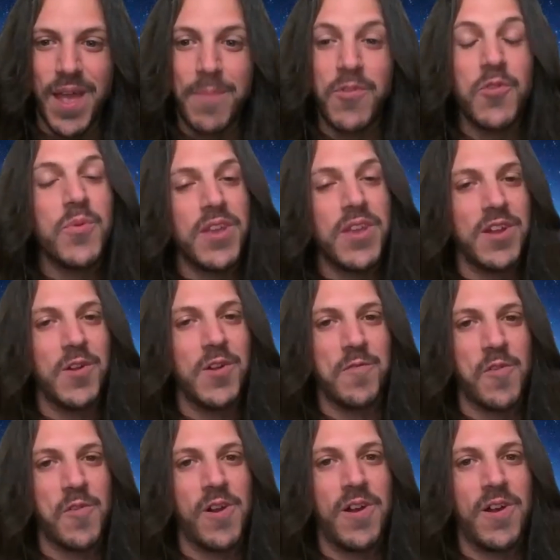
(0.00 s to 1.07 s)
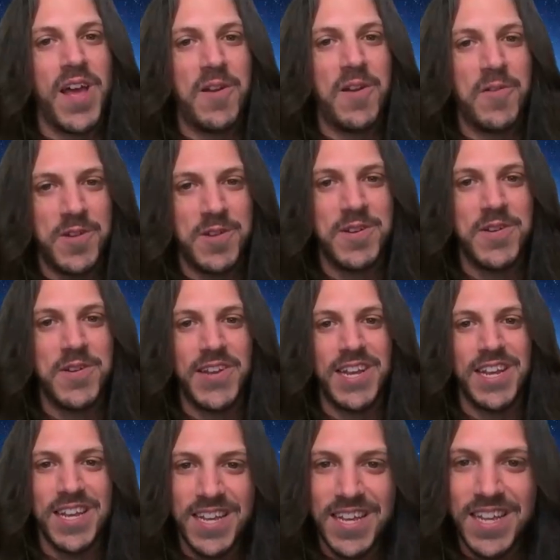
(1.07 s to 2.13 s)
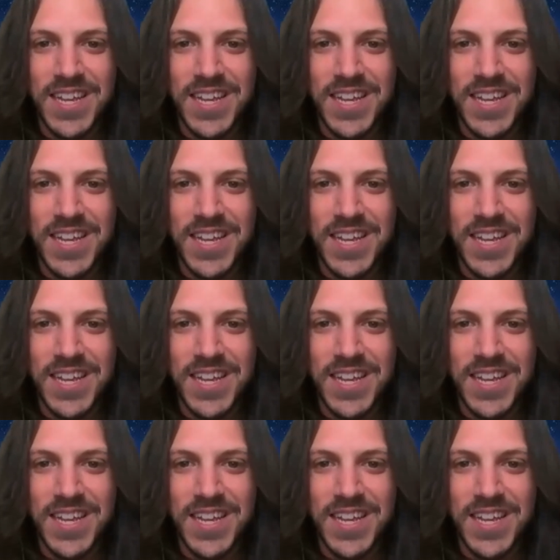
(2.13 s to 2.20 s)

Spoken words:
I'm doing good overall. How are you doing?